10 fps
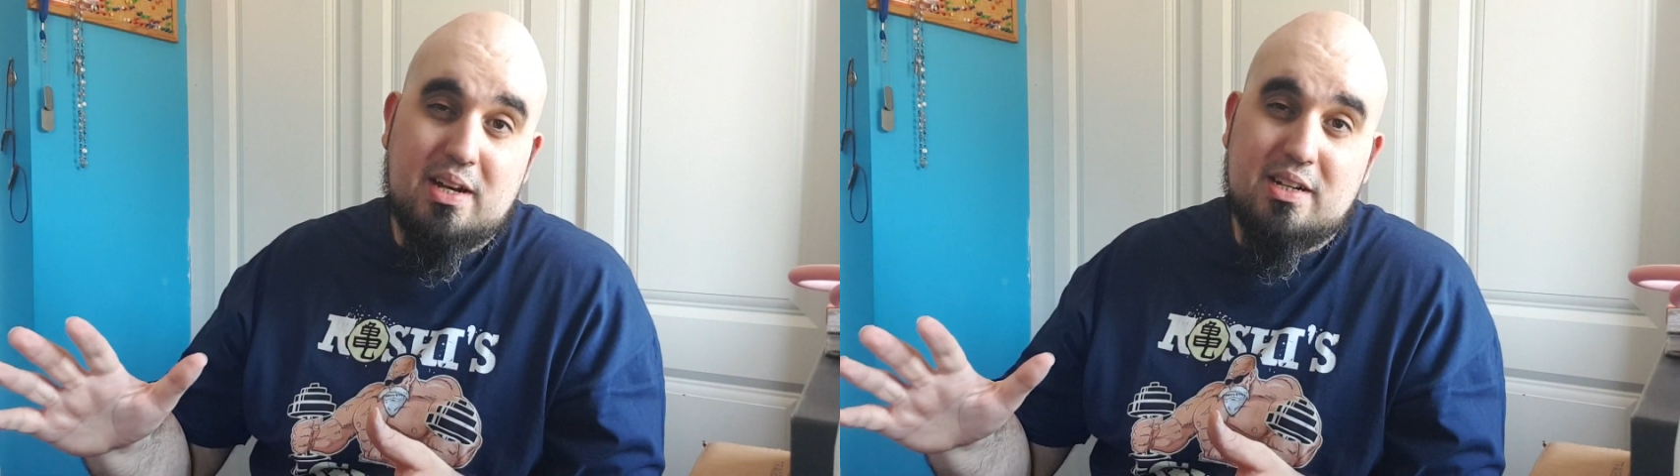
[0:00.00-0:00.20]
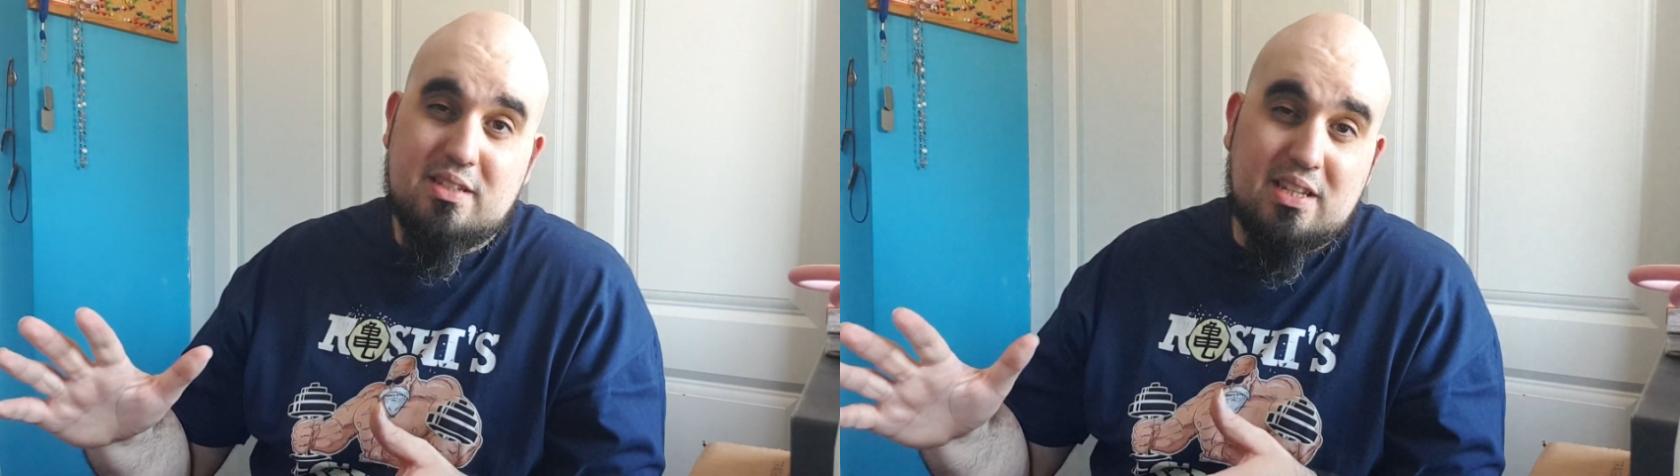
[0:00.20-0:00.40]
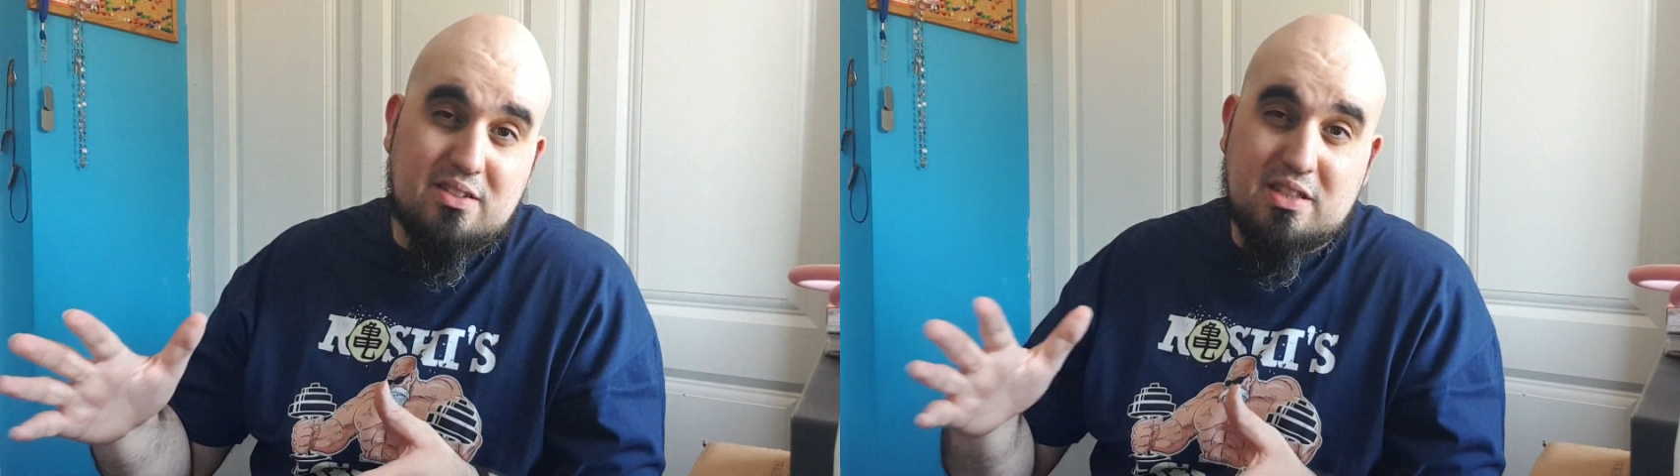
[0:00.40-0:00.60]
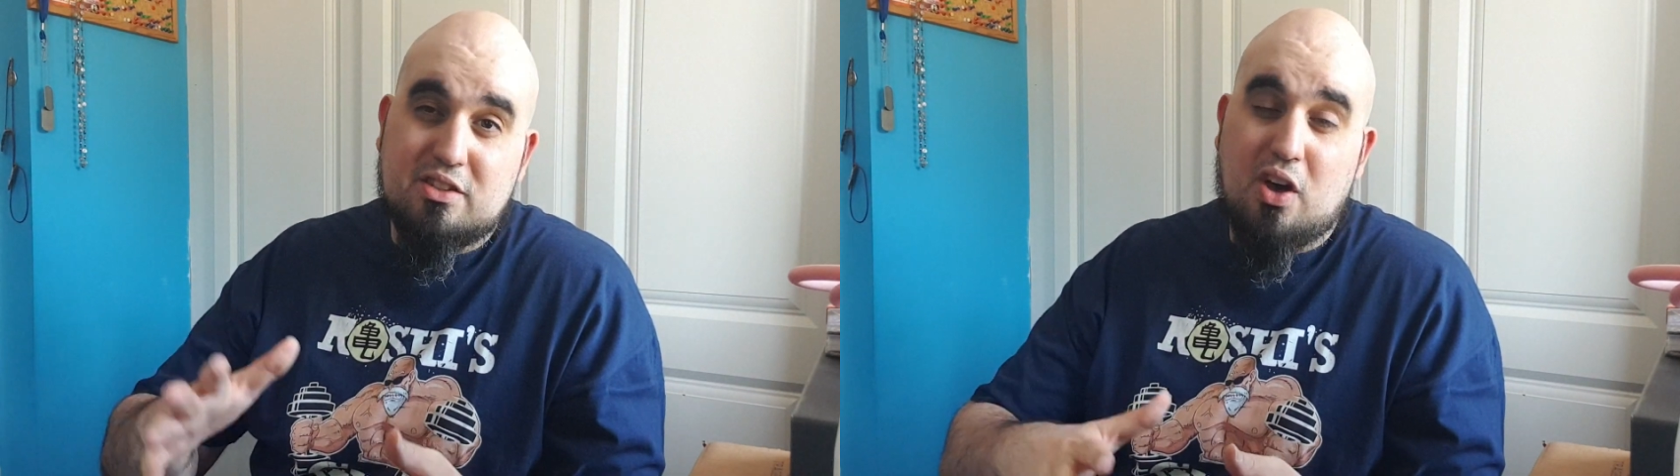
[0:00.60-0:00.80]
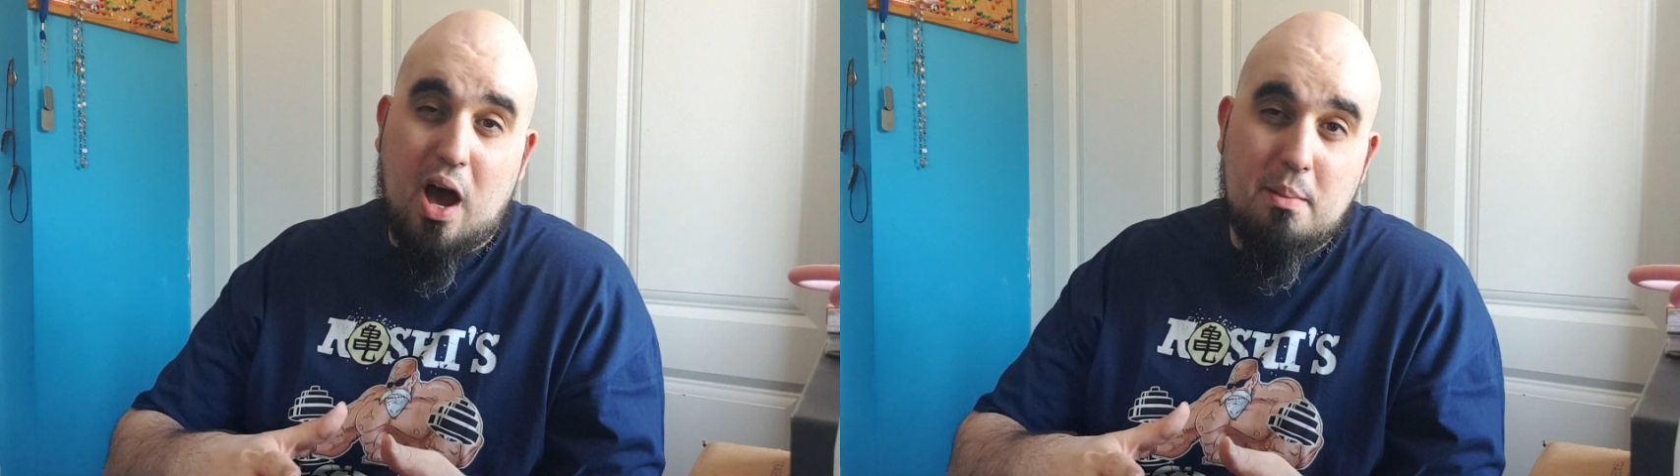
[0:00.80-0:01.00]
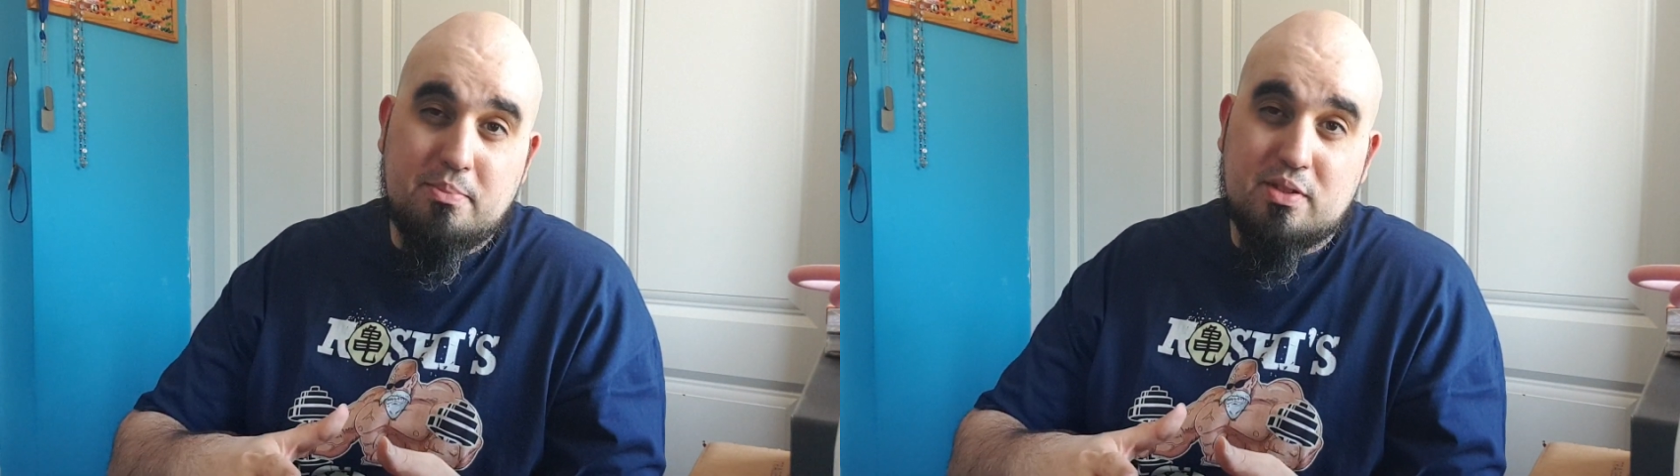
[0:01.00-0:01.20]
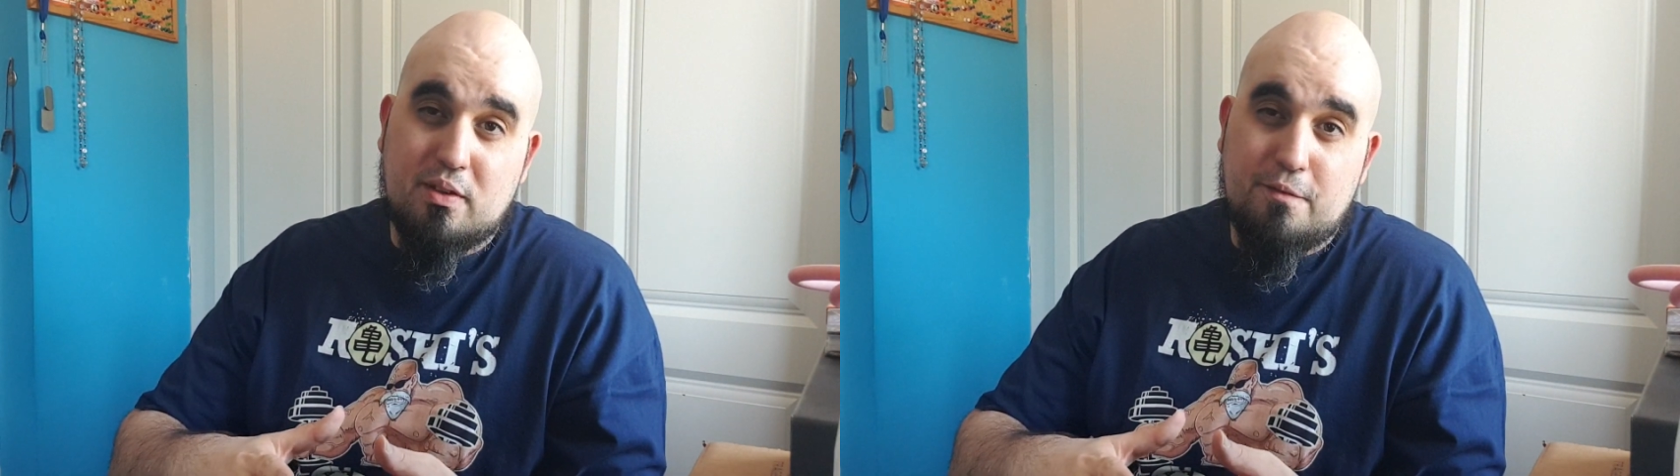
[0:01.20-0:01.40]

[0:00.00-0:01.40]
since the times